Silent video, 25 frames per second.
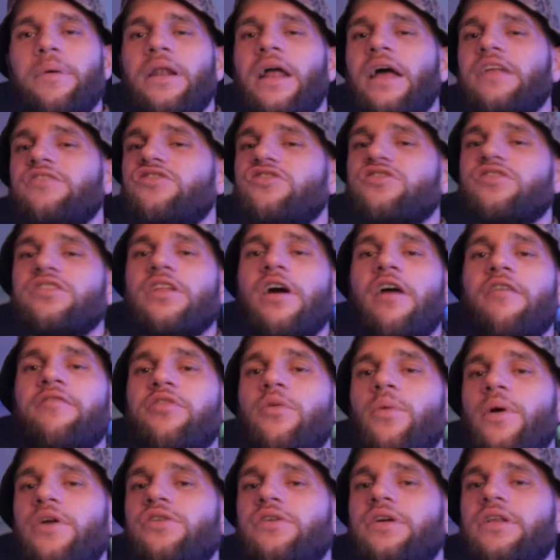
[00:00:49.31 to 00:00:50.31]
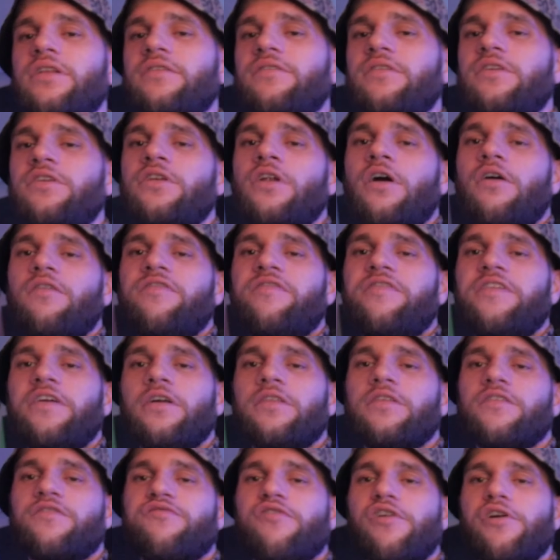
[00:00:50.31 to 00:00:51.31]
and I just love the way you can, feel
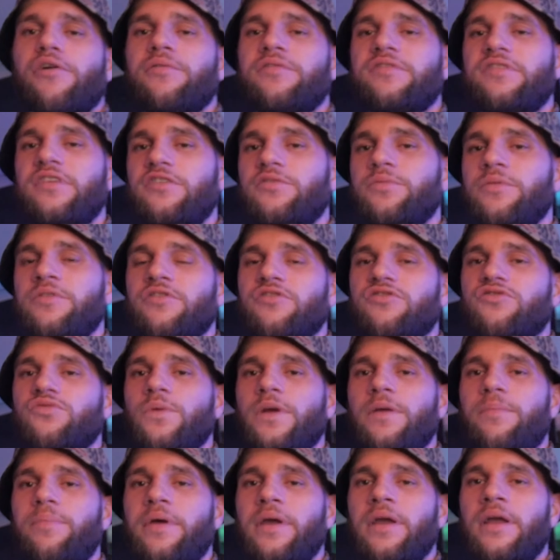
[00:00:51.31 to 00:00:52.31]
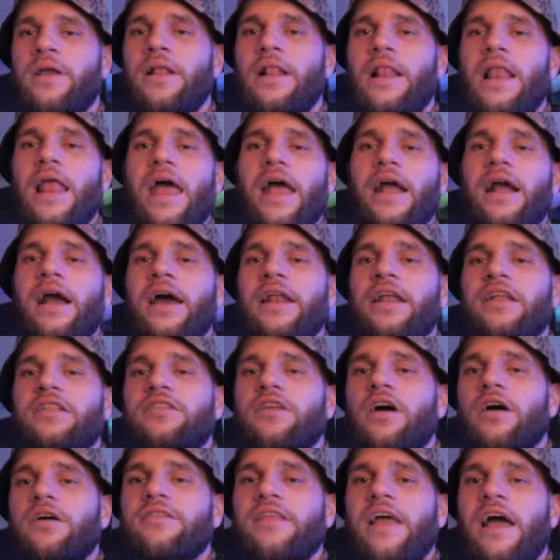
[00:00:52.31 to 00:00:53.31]
the frequencies when you're sweeping and kind of
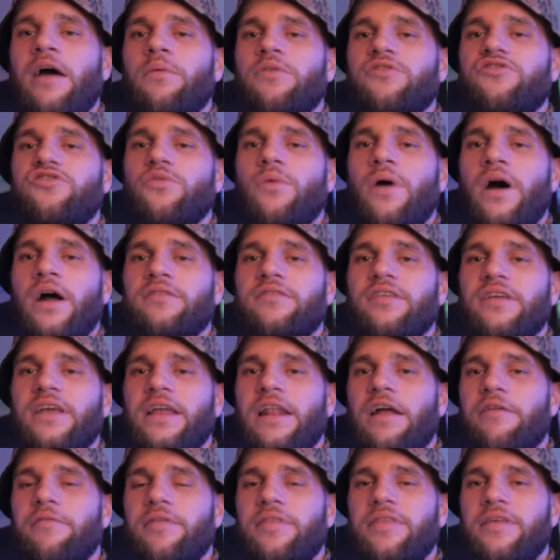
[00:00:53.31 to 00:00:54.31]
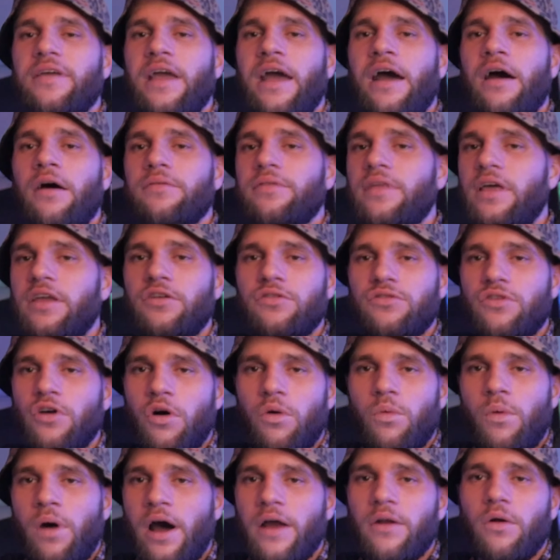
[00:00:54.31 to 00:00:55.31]
duck down what you want to get everything out that you
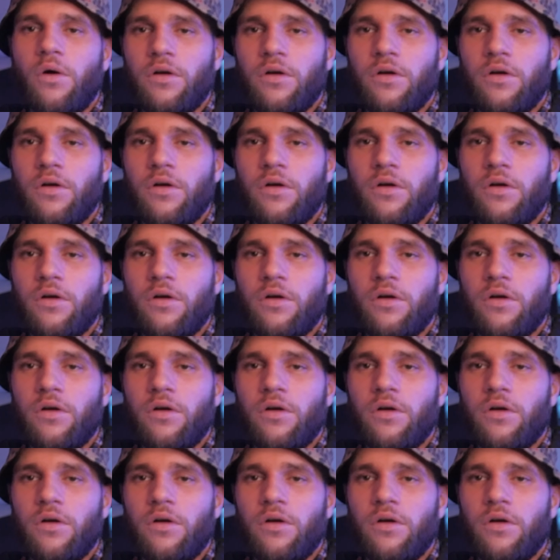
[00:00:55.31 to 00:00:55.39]
don't want.